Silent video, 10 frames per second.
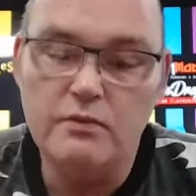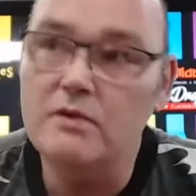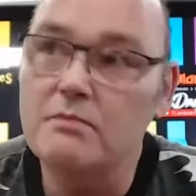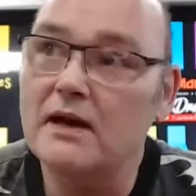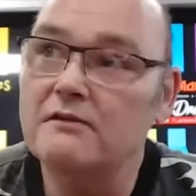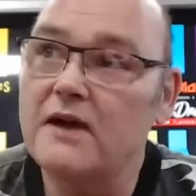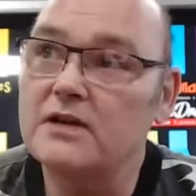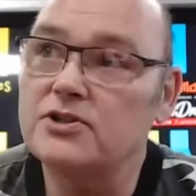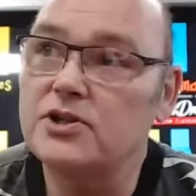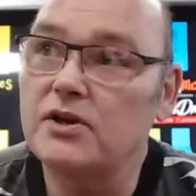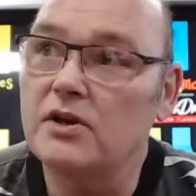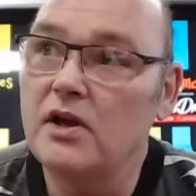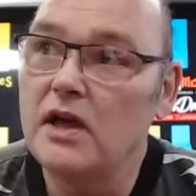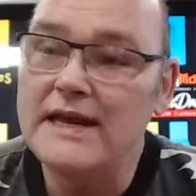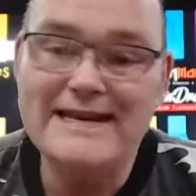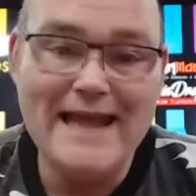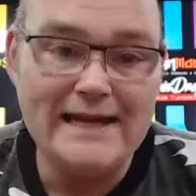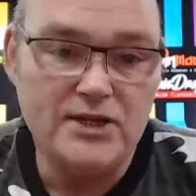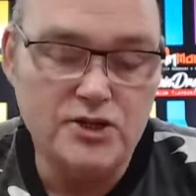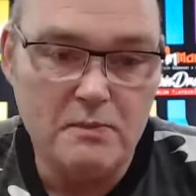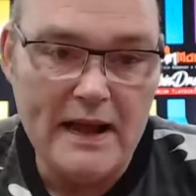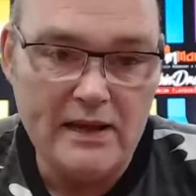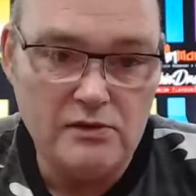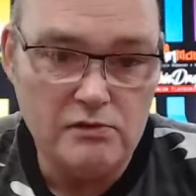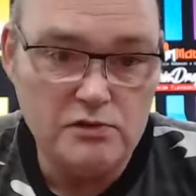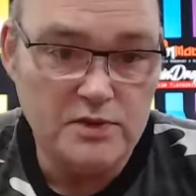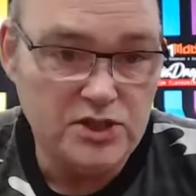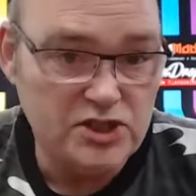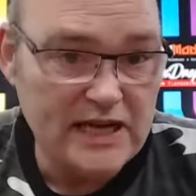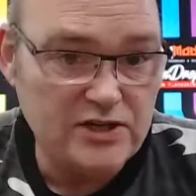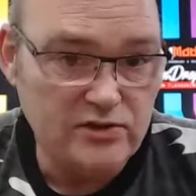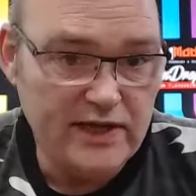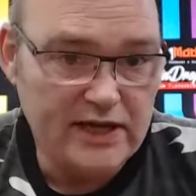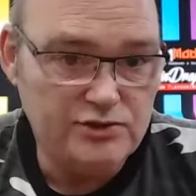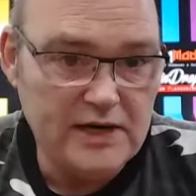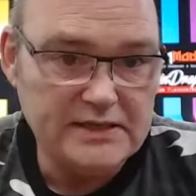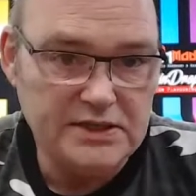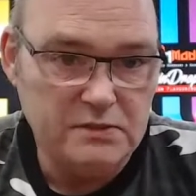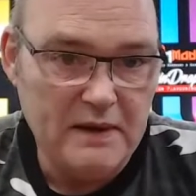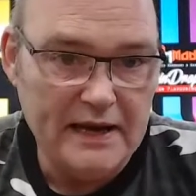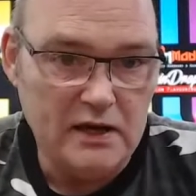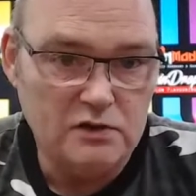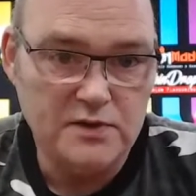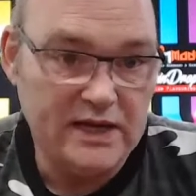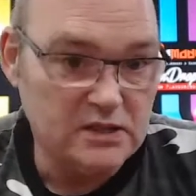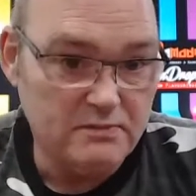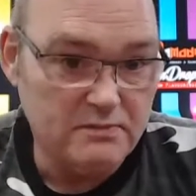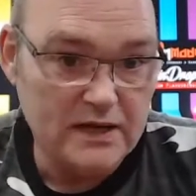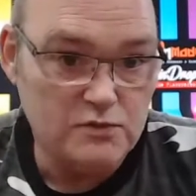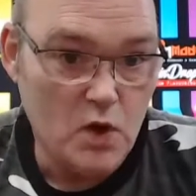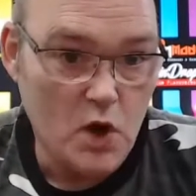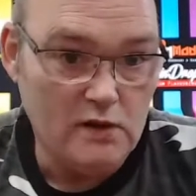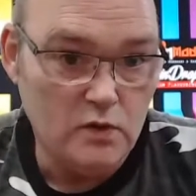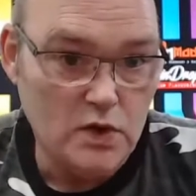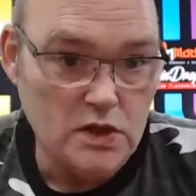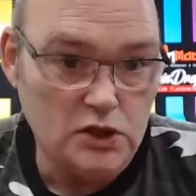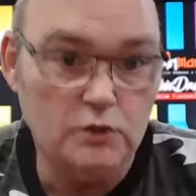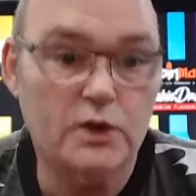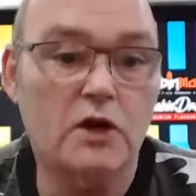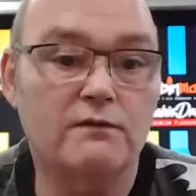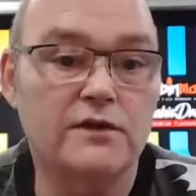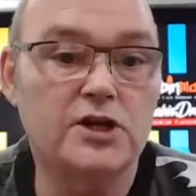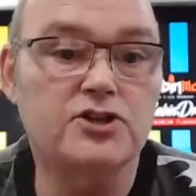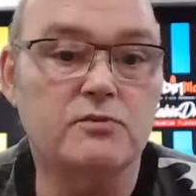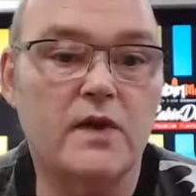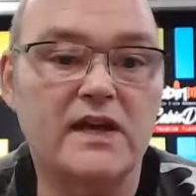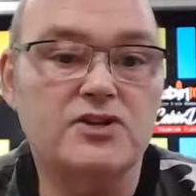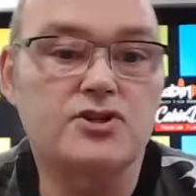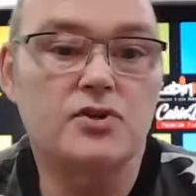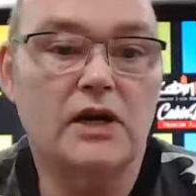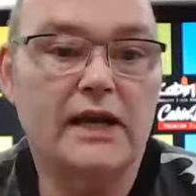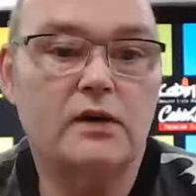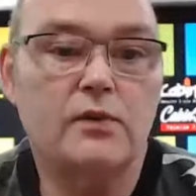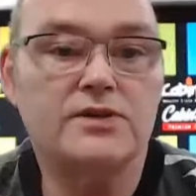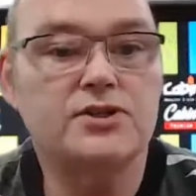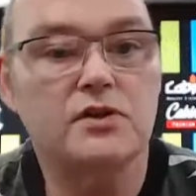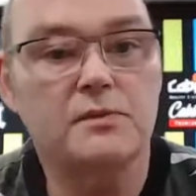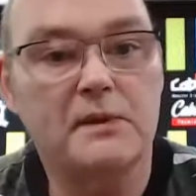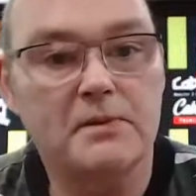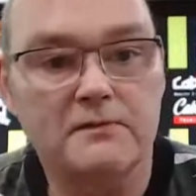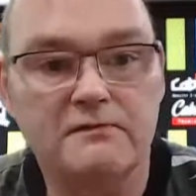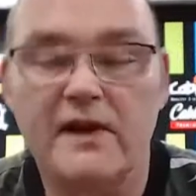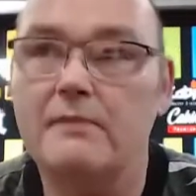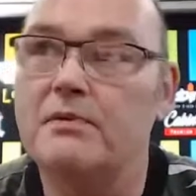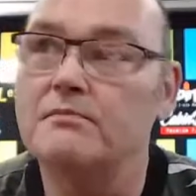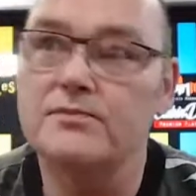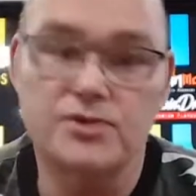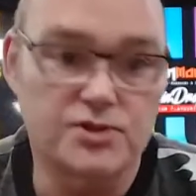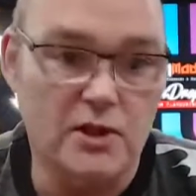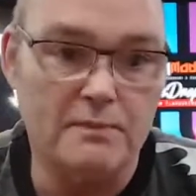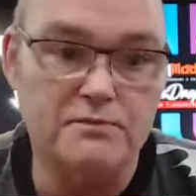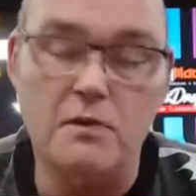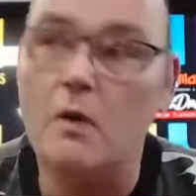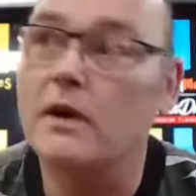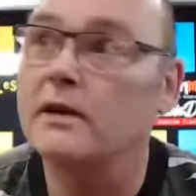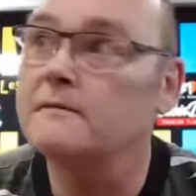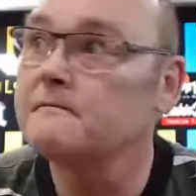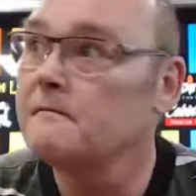We manufacture net tobaccos, which is naturally extracted tobaccos. We get tobaccos from all over the world, and we convert them into liquids so that people can vape and stop them smoking.